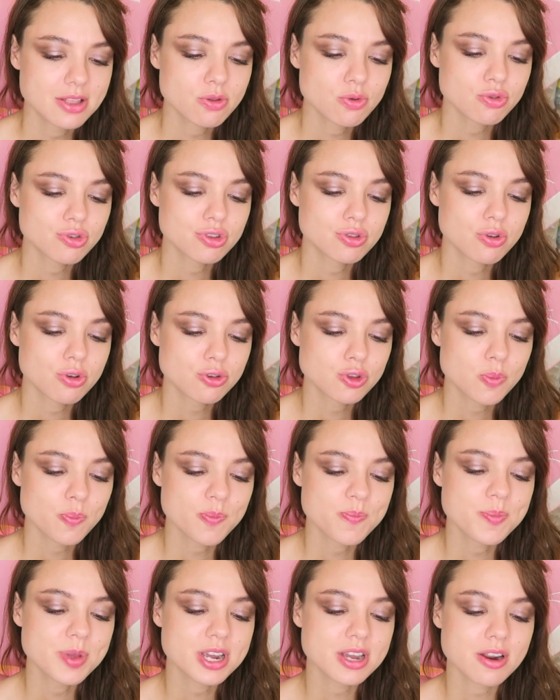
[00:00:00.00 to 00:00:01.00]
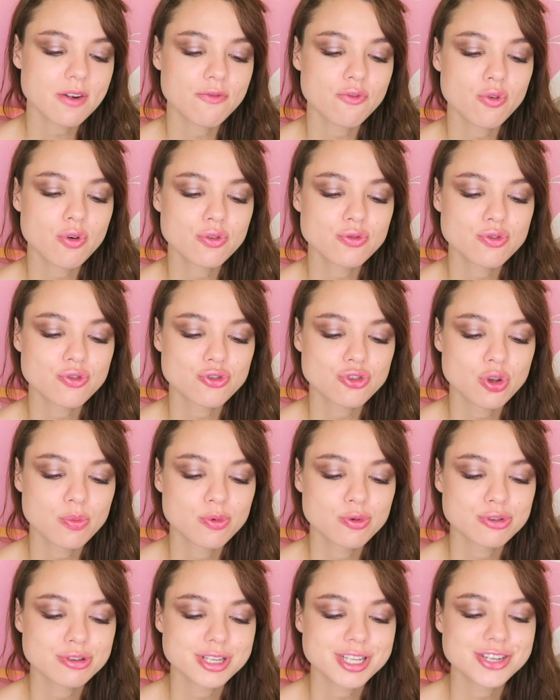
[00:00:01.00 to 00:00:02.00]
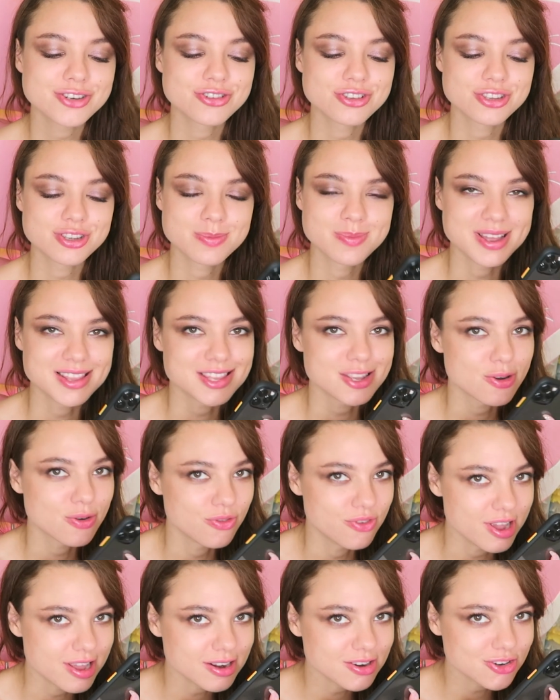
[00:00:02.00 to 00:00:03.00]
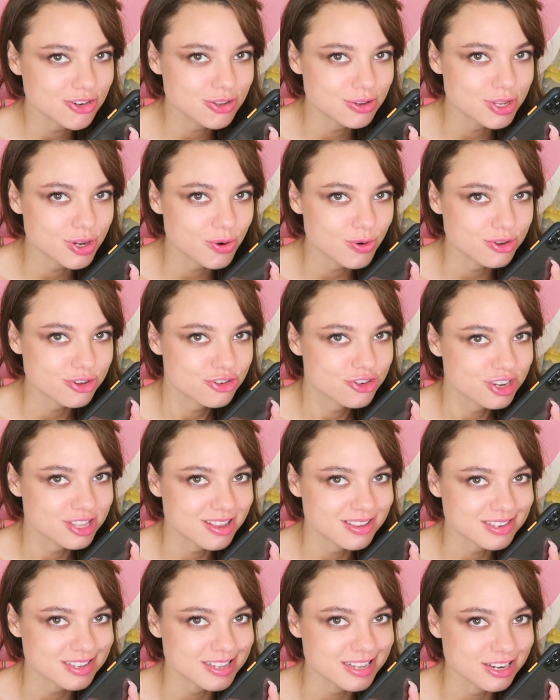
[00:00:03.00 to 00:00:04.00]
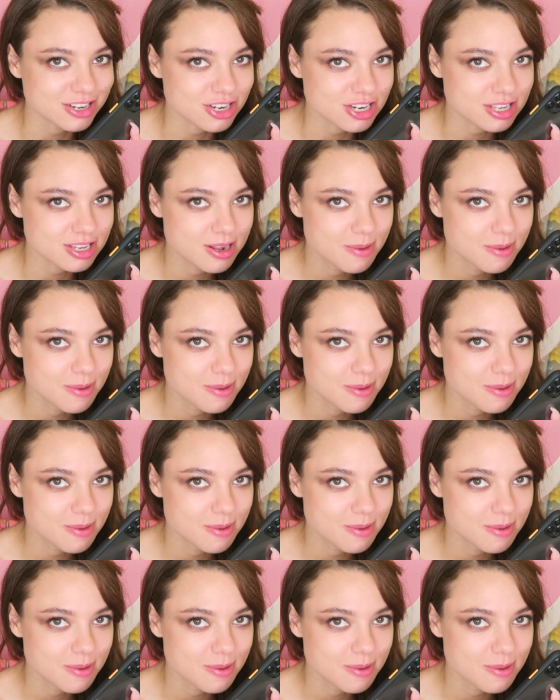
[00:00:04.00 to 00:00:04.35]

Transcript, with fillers: I need a microphone access to hear you. Are you sure you wanna hear